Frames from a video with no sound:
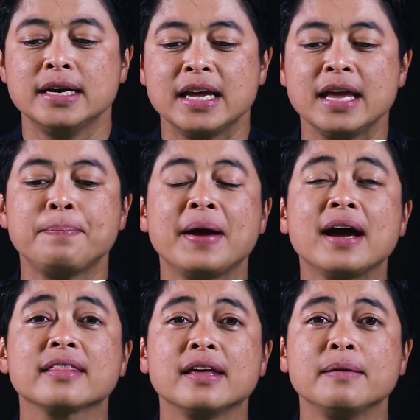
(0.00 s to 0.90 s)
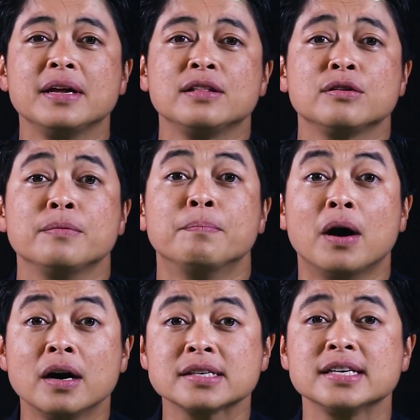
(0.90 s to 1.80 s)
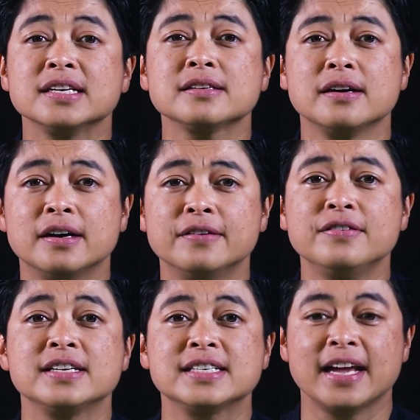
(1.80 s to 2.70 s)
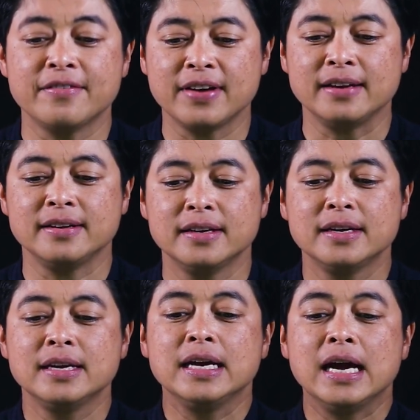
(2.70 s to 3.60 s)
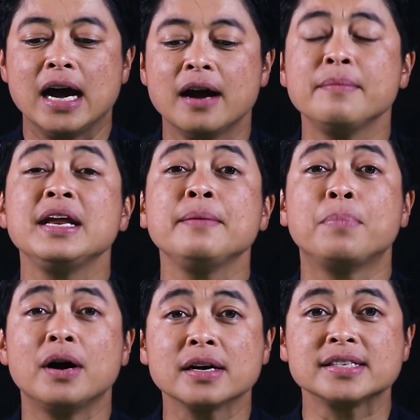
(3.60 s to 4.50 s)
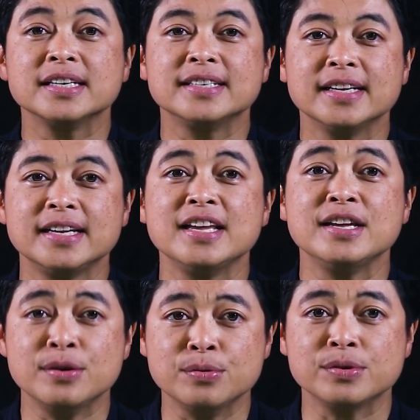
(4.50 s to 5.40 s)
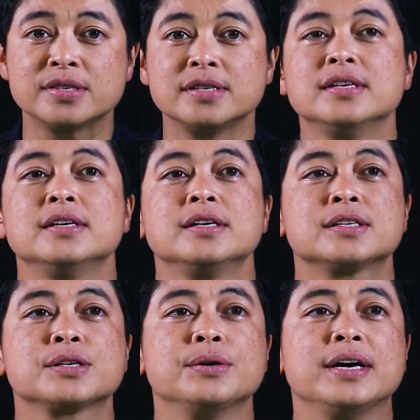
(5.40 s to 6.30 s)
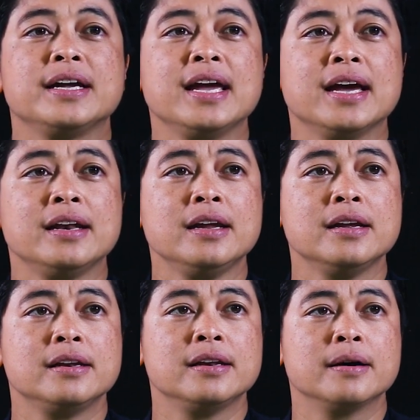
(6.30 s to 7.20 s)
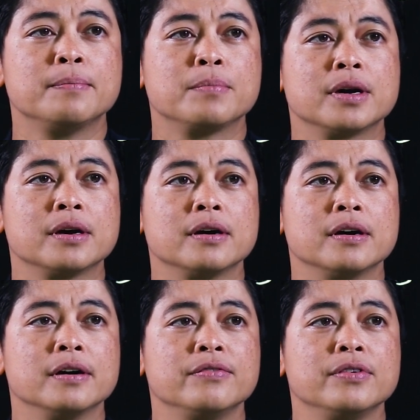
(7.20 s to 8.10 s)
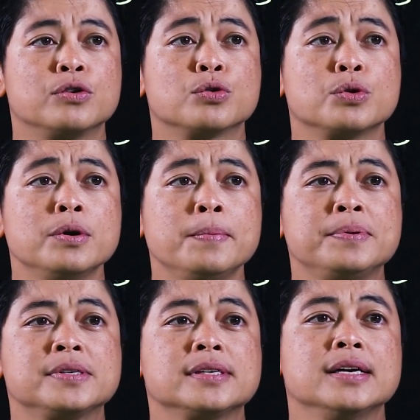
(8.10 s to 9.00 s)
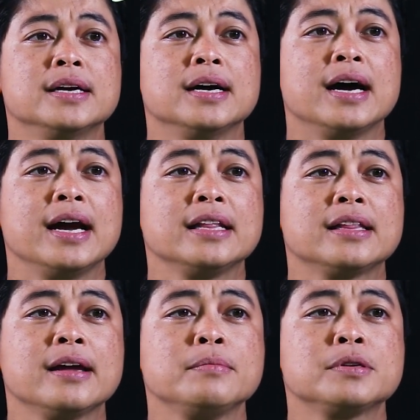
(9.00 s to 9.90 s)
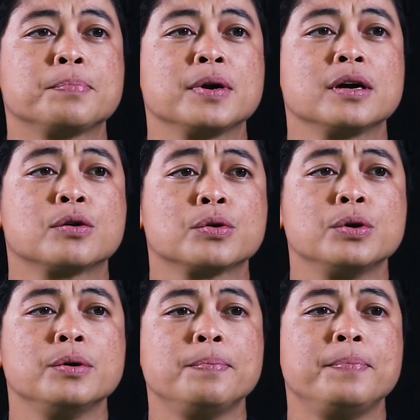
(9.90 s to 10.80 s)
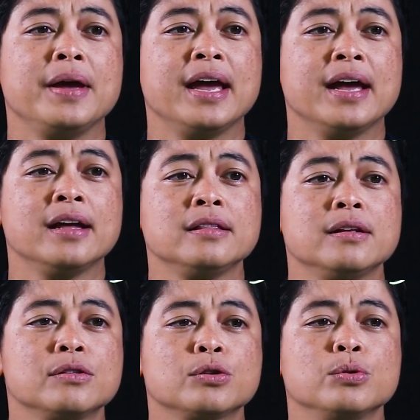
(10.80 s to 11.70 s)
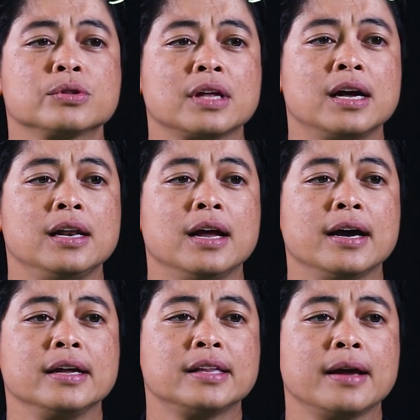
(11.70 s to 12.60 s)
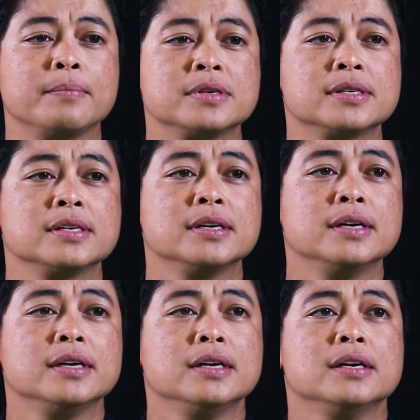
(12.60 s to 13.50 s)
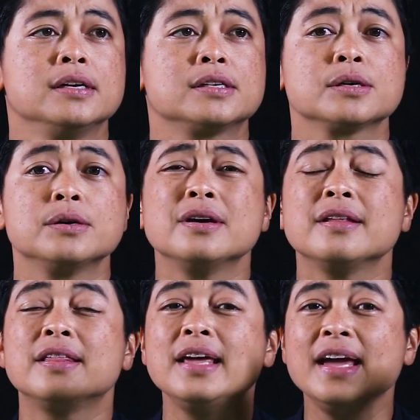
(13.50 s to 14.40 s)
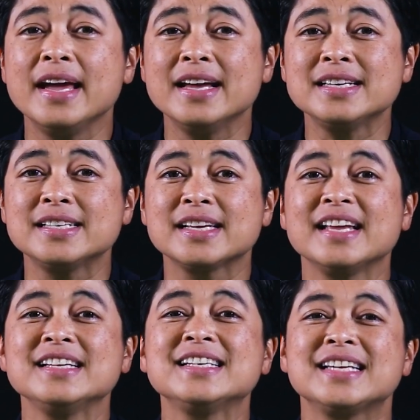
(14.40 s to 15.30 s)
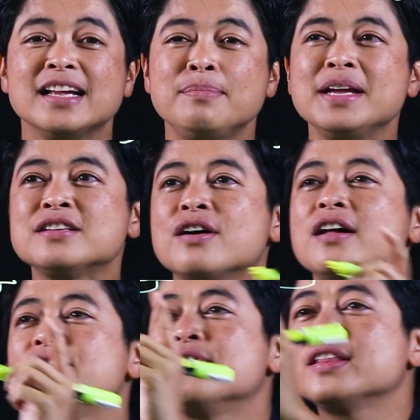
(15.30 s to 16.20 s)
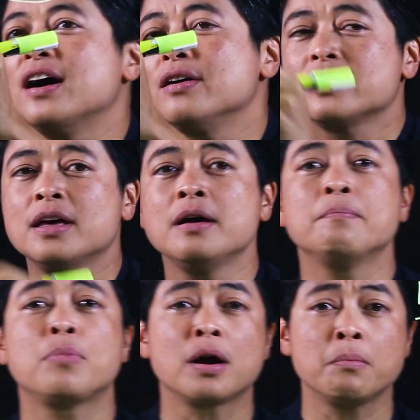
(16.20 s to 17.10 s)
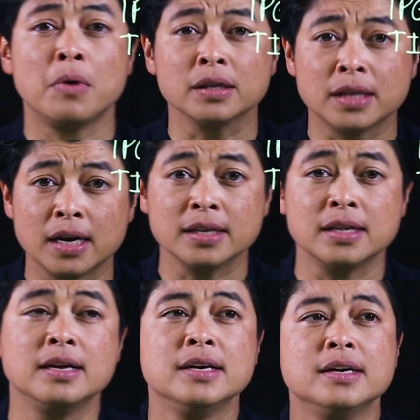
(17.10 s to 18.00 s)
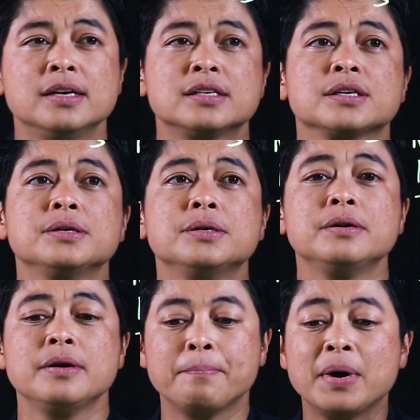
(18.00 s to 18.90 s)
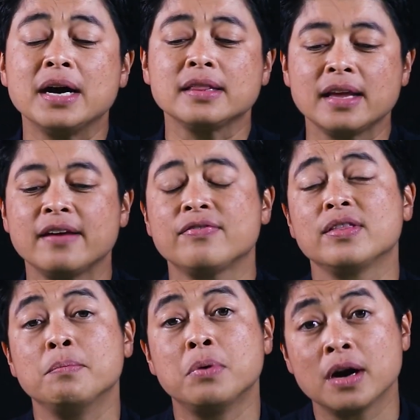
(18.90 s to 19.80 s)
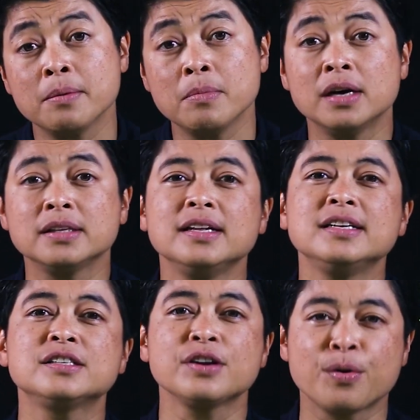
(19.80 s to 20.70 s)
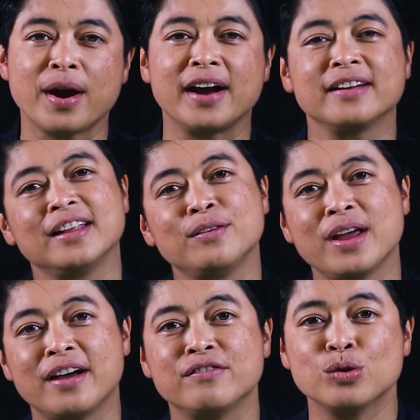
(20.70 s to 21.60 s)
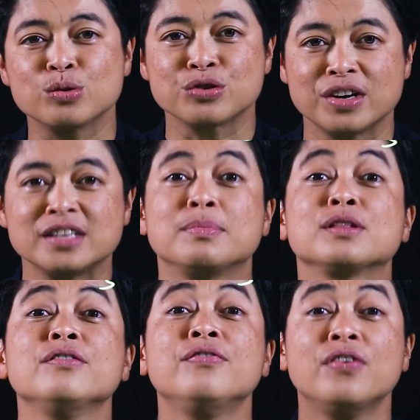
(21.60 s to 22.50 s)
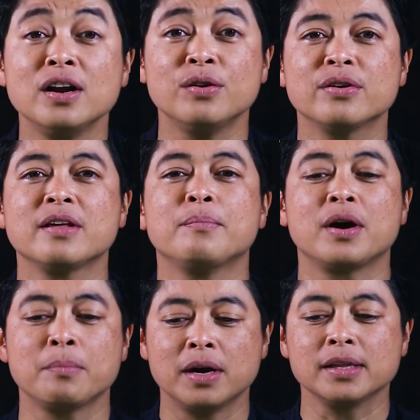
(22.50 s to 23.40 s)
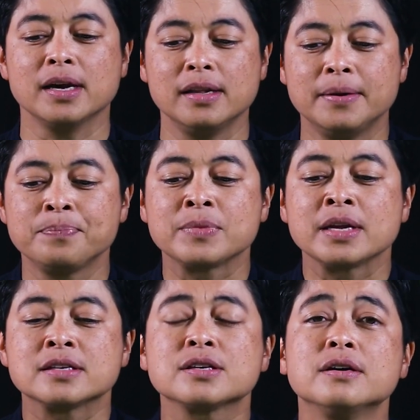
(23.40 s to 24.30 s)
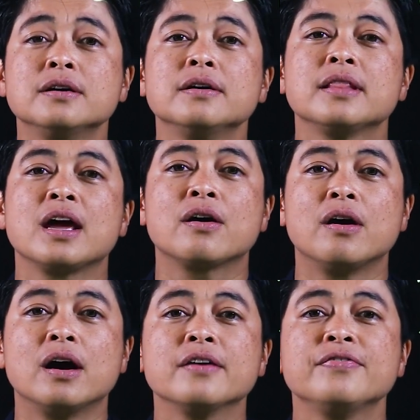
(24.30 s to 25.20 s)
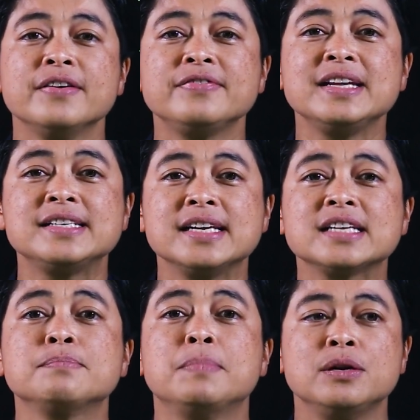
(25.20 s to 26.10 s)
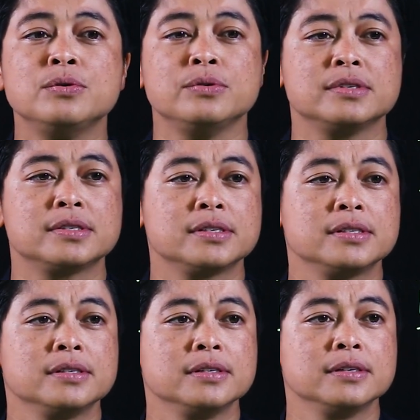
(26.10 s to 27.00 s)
He packed them into boxes of 7. How many boxes did he use? So again, number of groups, items per group, and total items. So this can still be solved without the bar model. So, but if the bar model is required, then we have no choice but to follow the bar model. So there are 56 balloons.